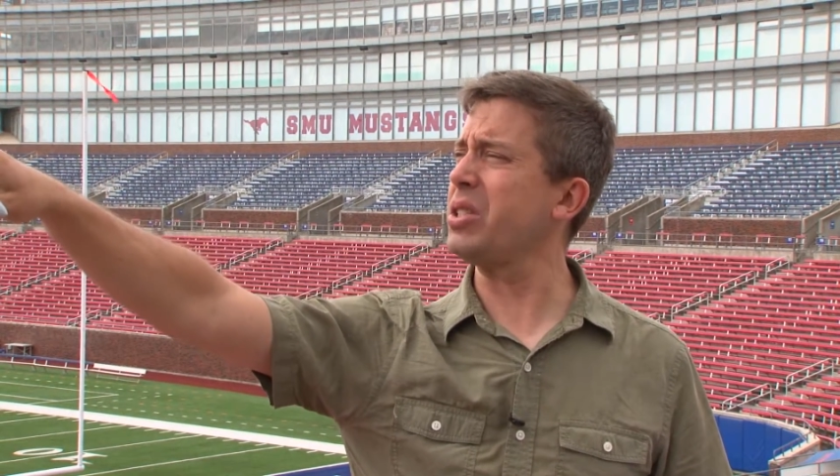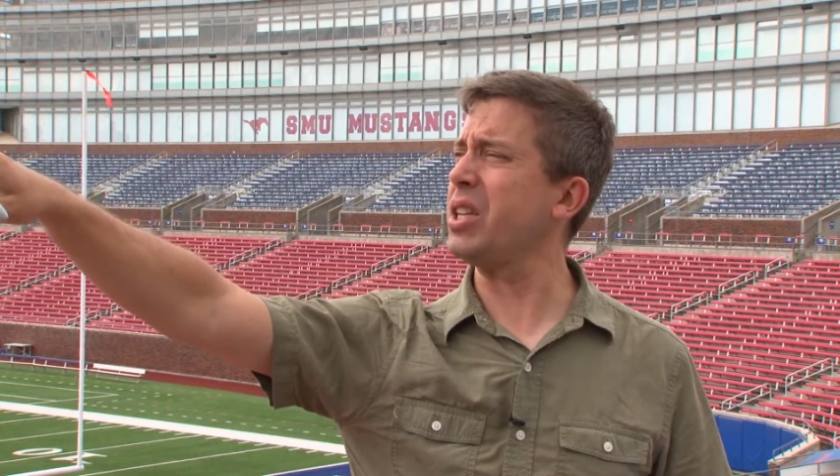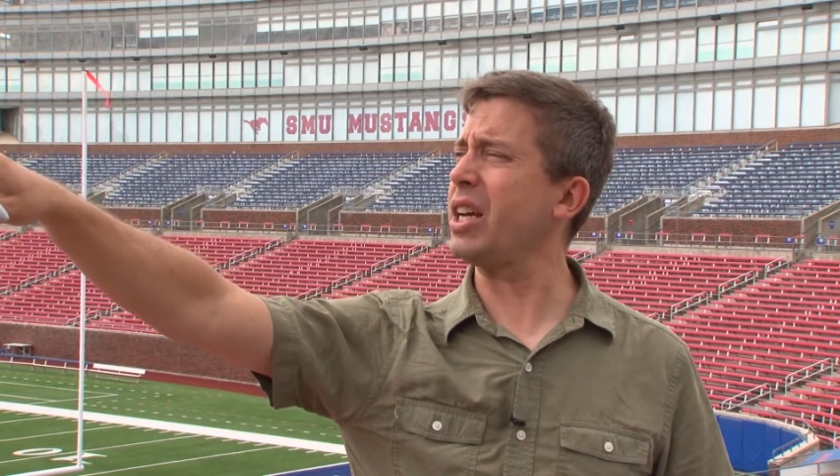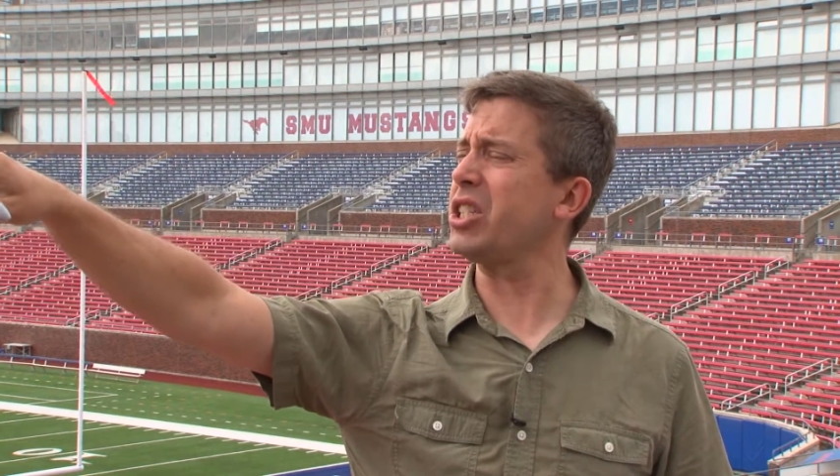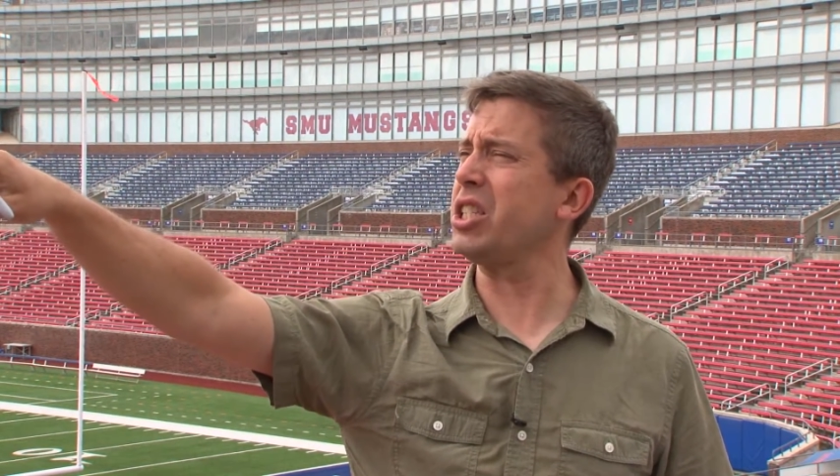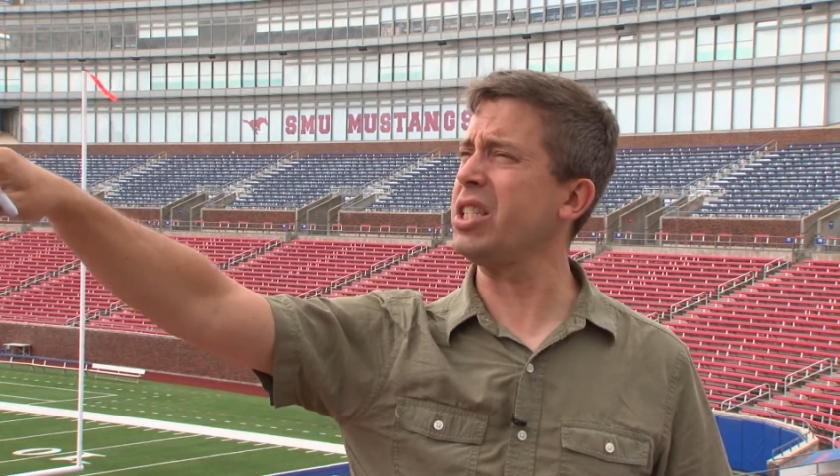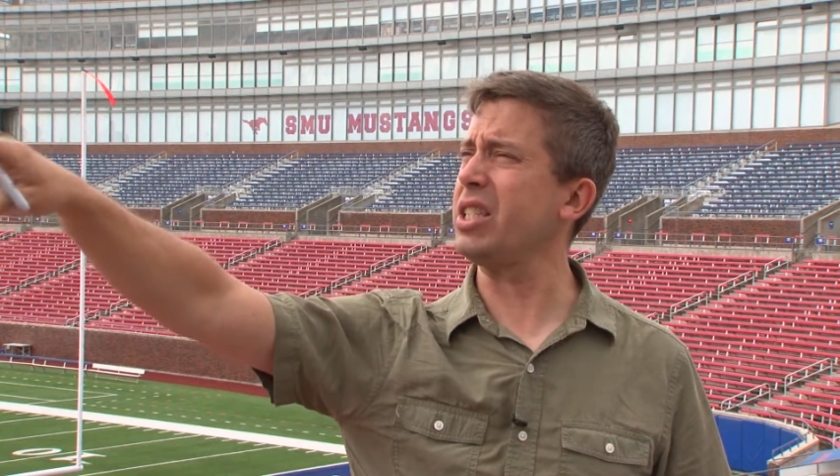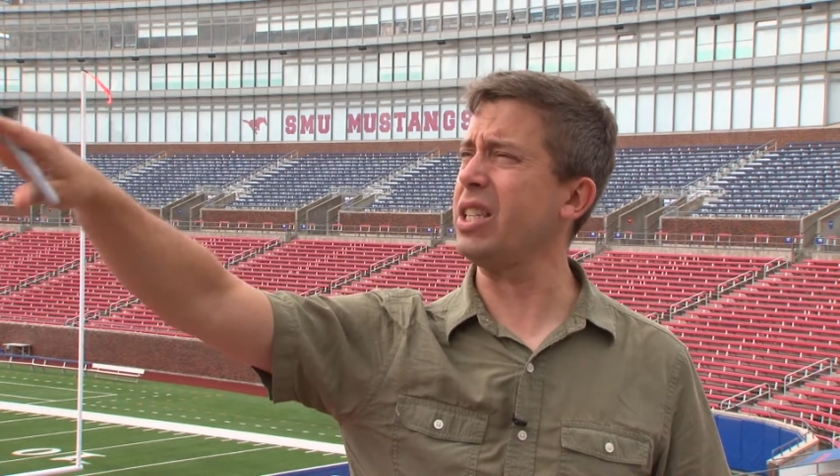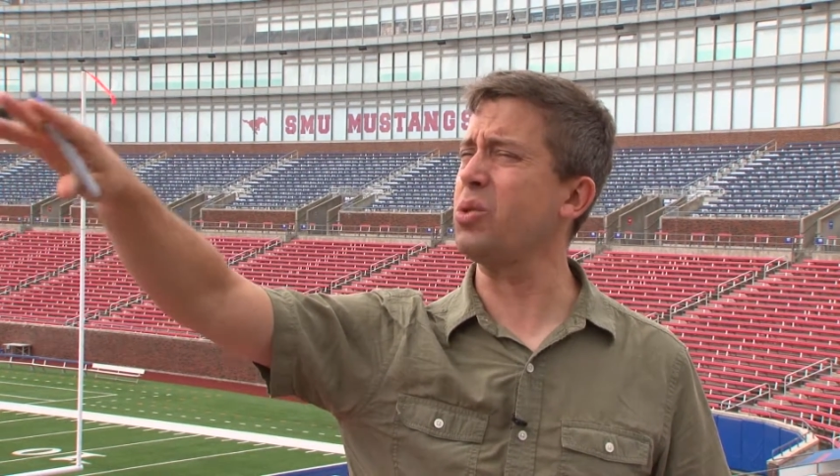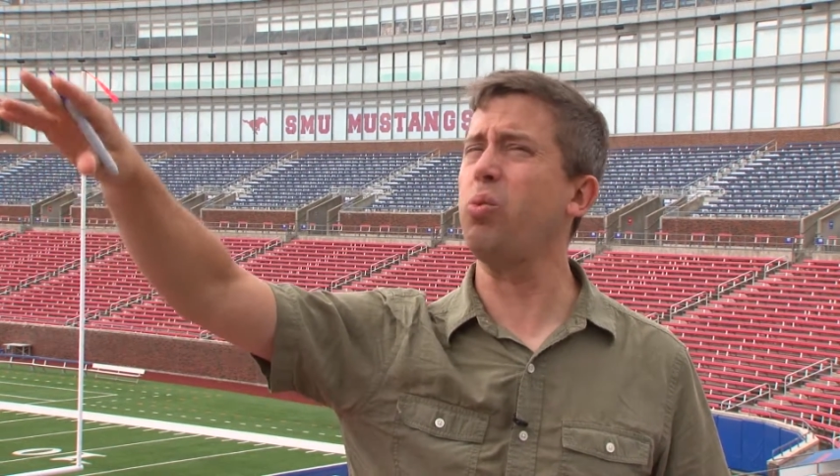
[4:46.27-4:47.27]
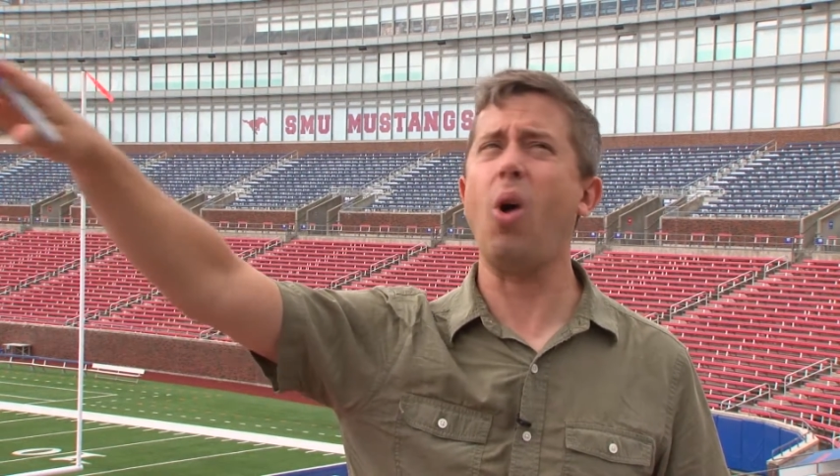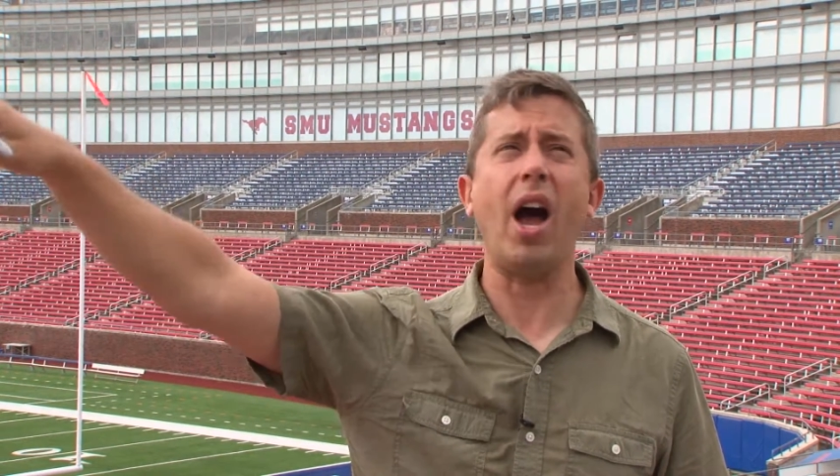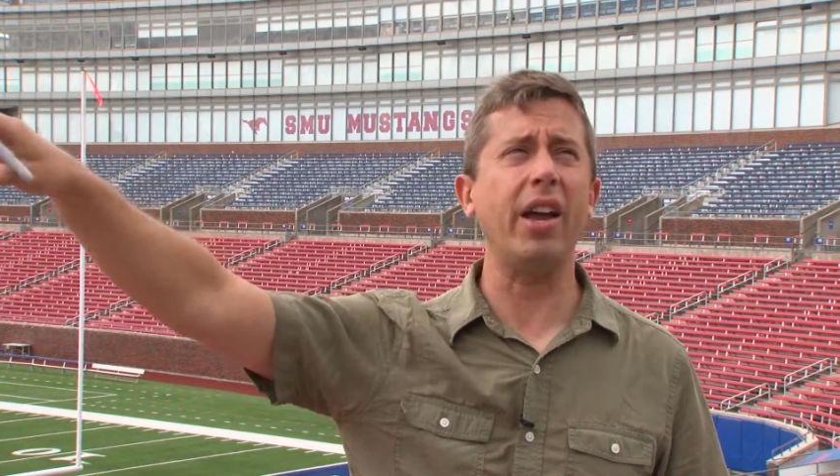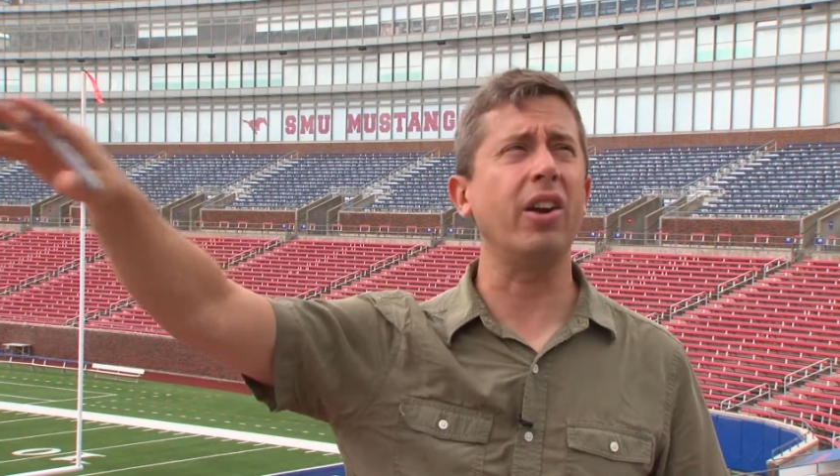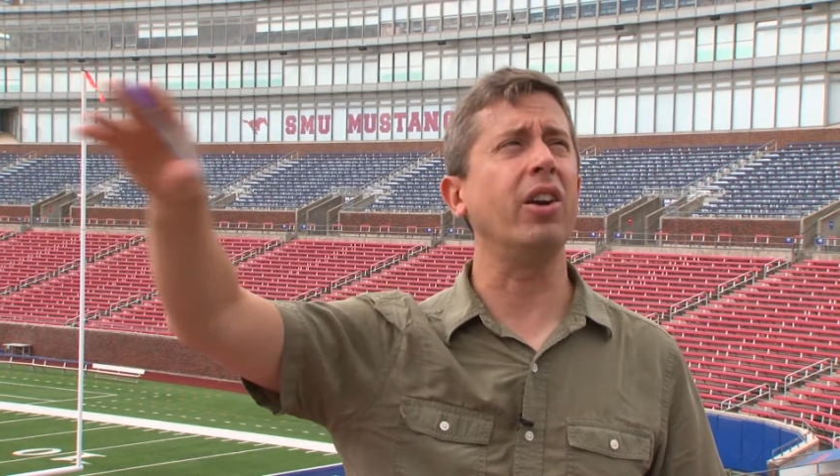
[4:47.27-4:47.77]
sections is
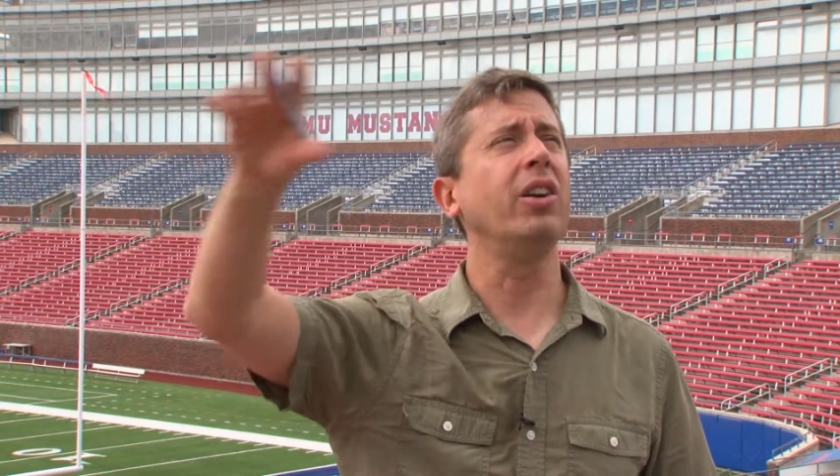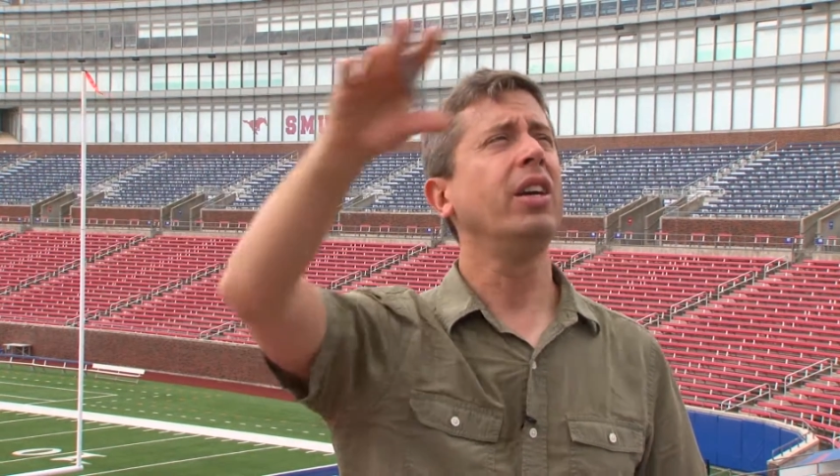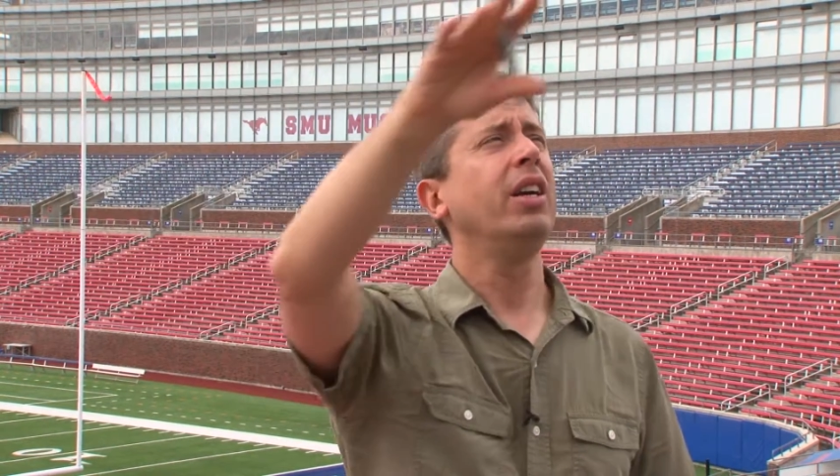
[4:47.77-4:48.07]
wider